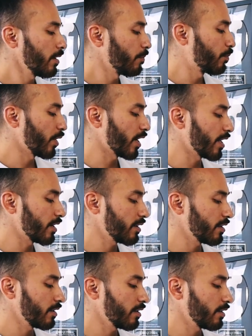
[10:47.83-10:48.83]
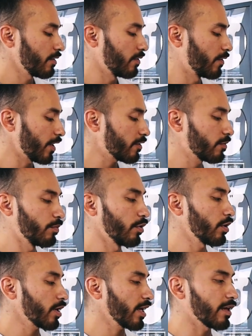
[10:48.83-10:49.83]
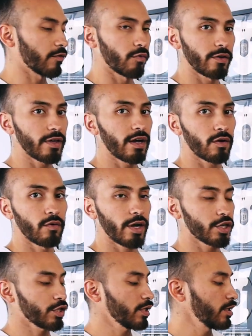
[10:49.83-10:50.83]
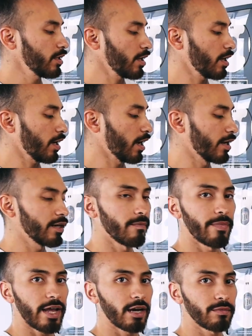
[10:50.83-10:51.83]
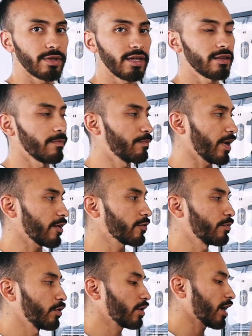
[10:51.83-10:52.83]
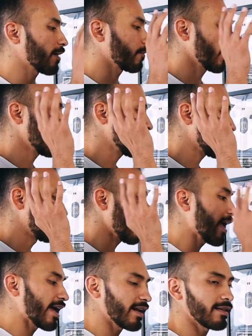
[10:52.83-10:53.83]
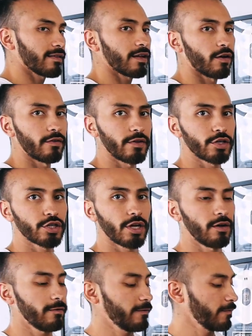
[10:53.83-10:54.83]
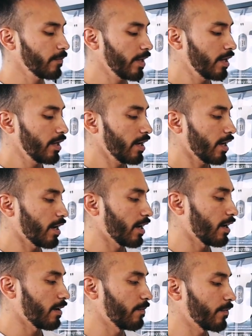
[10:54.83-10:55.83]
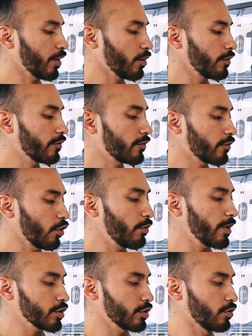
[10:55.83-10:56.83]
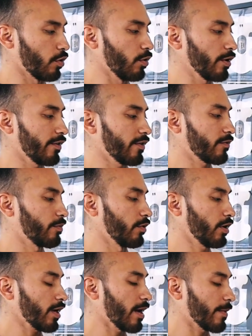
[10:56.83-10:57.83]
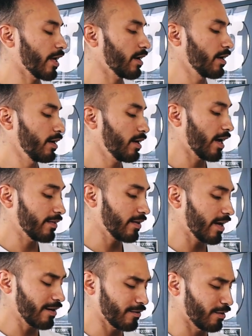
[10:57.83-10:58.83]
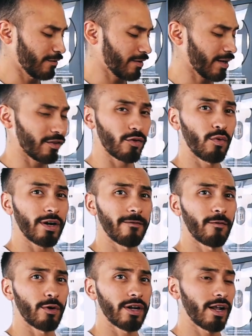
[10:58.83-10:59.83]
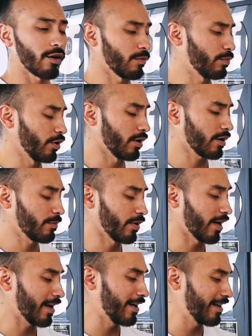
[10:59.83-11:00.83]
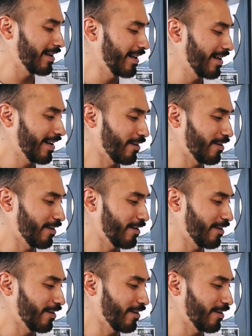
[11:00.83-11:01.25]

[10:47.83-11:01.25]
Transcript: but this book is without question, undebatably the best book I've read of anything on this shelf. There is so much gold in this book. I mean, I don't know if it's like a $20, $40 book, but it